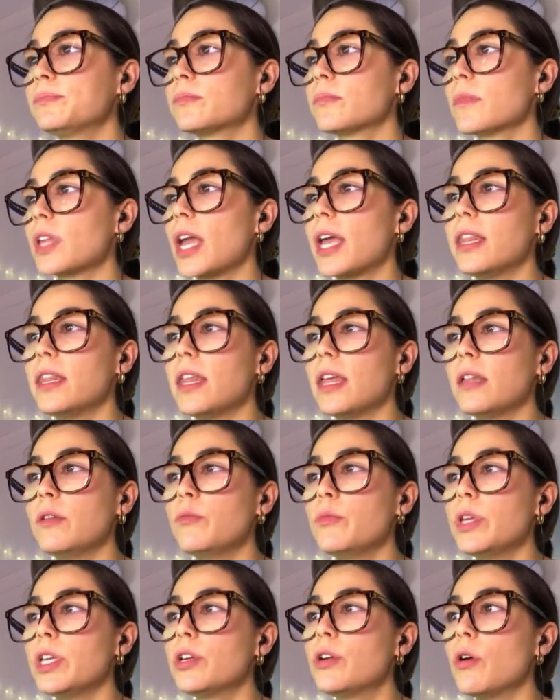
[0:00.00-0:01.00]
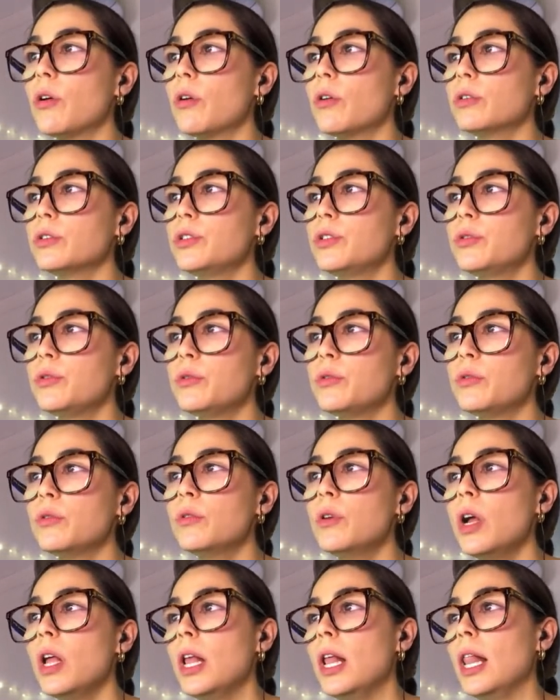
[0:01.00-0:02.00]
and then we go
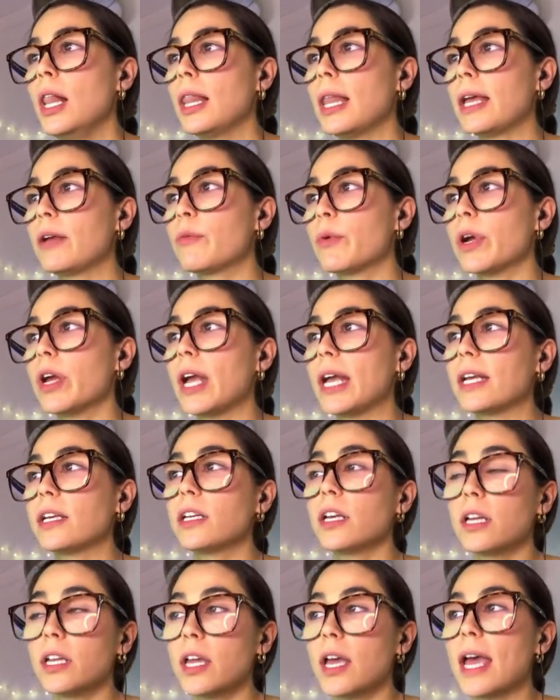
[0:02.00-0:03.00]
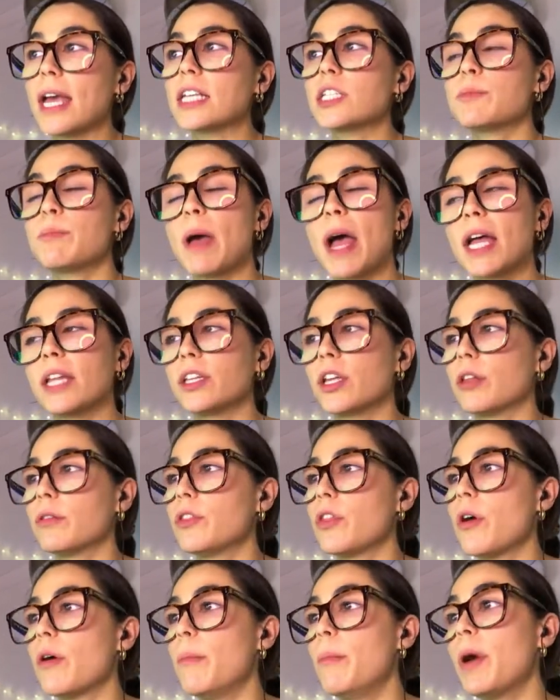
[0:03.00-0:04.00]
to like we're gonna expand on
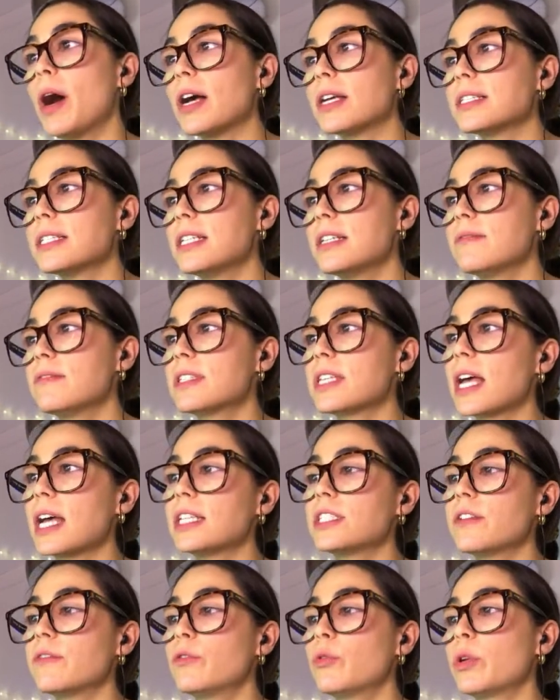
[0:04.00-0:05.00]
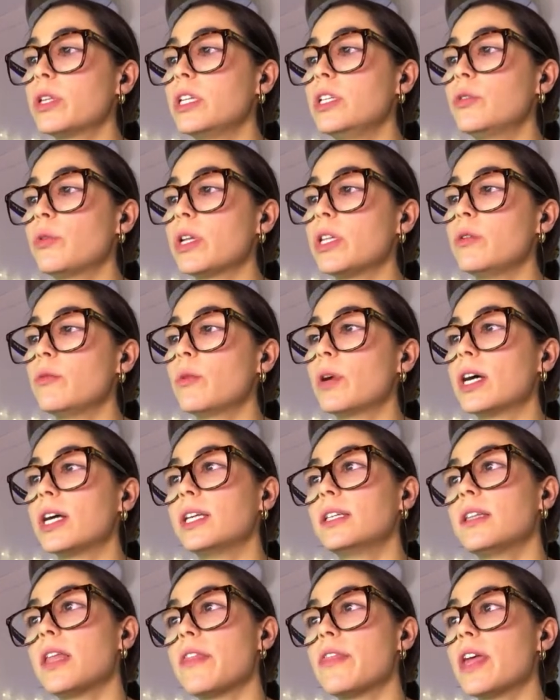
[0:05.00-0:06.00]
the positive sides of 2021,